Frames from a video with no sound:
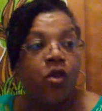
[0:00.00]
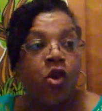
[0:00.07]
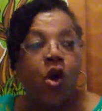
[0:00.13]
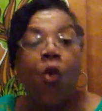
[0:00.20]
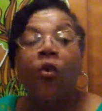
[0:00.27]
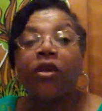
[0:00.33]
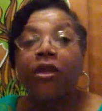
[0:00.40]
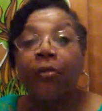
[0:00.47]

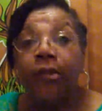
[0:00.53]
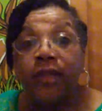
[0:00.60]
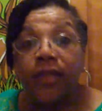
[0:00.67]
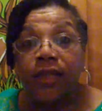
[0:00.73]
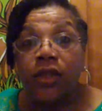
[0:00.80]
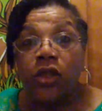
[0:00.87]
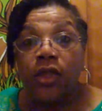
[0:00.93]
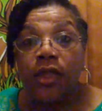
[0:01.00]
Know what the
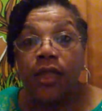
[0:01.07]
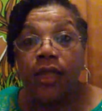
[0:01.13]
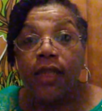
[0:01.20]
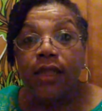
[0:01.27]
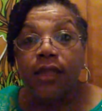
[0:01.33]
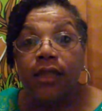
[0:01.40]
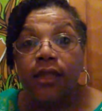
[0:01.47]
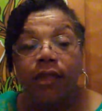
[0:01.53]
position
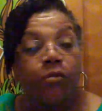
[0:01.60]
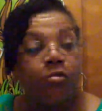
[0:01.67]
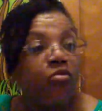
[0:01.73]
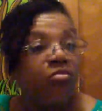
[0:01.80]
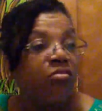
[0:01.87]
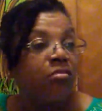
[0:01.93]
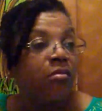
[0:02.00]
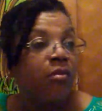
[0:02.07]
is,
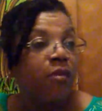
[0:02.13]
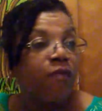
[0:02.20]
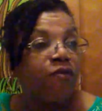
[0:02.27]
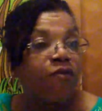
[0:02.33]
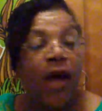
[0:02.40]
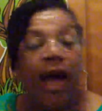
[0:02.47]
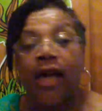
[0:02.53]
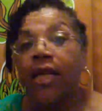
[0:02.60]

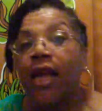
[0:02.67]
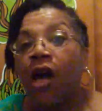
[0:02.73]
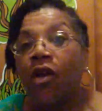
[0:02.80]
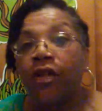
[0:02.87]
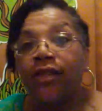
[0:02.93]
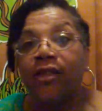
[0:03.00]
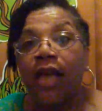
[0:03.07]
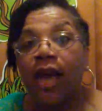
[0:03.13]
find
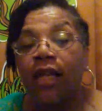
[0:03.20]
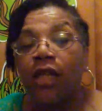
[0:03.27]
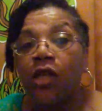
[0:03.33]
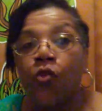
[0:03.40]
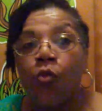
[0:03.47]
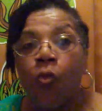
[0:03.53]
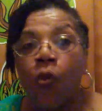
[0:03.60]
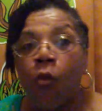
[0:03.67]
out
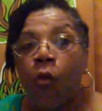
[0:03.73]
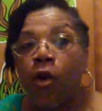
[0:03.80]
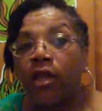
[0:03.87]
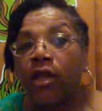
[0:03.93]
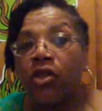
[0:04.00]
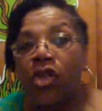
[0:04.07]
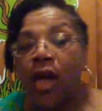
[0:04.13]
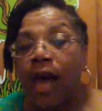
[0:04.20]
exactly
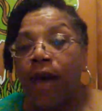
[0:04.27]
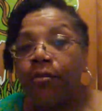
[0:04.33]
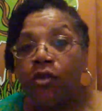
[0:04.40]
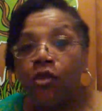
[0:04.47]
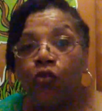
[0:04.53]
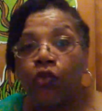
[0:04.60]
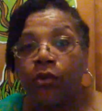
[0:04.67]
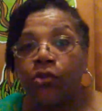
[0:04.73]
what the
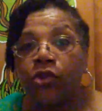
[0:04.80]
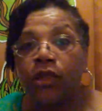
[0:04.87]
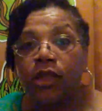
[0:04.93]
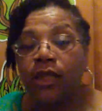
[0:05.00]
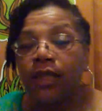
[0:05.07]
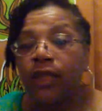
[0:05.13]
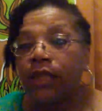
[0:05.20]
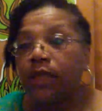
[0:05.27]
job
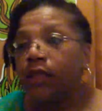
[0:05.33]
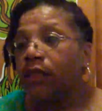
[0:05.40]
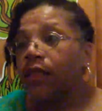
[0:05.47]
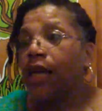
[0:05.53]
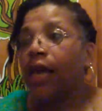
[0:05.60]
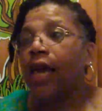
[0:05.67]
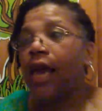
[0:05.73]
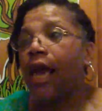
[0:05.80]
description
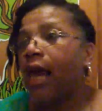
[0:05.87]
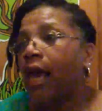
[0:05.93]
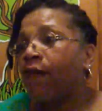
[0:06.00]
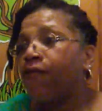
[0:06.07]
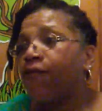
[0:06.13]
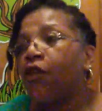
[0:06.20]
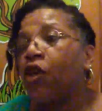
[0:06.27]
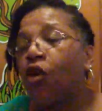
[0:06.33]
is,
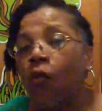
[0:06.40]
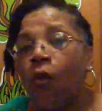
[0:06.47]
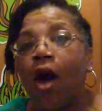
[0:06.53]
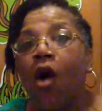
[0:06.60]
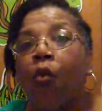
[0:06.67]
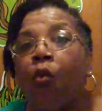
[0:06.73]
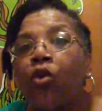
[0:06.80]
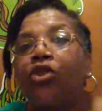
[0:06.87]
and figure
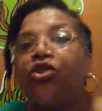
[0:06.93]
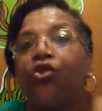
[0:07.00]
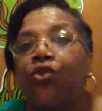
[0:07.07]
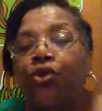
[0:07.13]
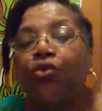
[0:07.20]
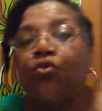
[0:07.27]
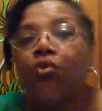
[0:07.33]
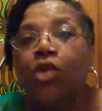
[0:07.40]
out what
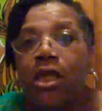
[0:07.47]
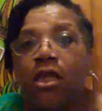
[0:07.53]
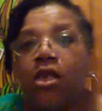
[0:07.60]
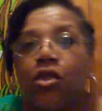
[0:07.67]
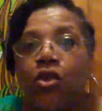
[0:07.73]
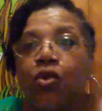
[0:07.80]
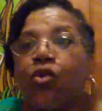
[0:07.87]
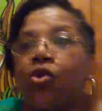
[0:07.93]
do you
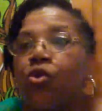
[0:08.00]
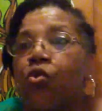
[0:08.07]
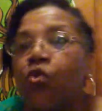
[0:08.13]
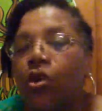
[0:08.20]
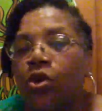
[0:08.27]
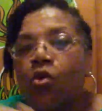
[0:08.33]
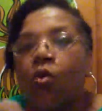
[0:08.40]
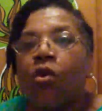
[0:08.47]
need to
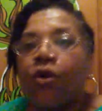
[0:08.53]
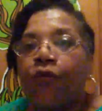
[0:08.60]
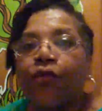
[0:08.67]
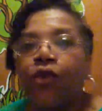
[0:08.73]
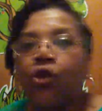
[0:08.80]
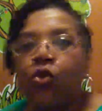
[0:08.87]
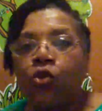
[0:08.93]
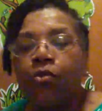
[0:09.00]
do in order
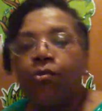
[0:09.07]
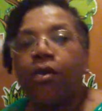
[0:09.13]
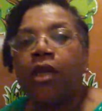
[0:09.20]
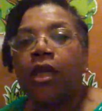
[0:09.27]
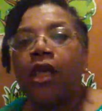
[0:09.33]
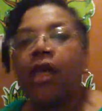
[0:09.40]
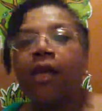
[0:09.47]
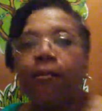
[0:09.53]
for you to
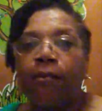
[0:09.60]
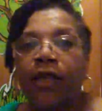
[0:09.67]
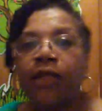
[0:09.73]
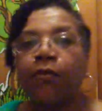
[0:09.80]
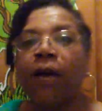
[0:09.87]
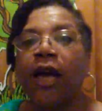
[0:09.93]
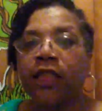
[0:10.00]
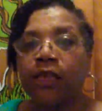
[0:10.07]
be in the
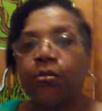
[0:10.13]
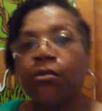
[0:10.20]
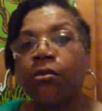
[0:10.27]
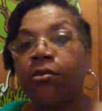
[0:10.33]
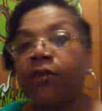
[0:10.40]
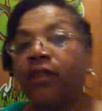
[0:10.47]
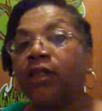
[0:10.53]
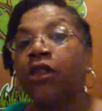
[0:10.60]
best
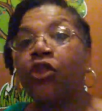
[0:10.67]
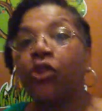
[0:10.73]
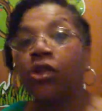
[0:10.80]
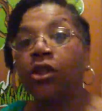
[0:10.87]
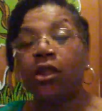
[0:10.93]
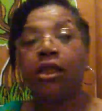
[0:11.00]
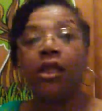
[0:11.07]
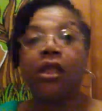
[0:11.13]
possible
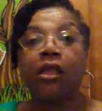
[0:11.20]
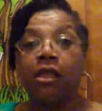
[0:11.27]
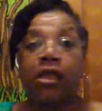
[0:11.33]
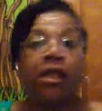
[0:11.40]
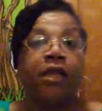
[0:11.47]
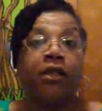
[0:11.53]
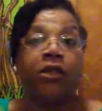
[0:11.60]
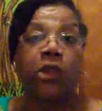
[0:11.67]
position to,
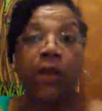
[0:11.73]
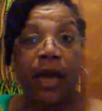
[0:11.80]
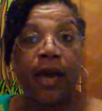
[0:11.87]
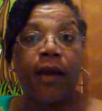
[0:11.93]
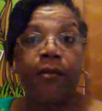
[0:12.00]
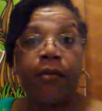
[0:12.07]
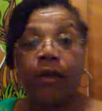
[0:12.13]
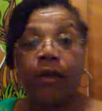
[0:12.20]
to get the job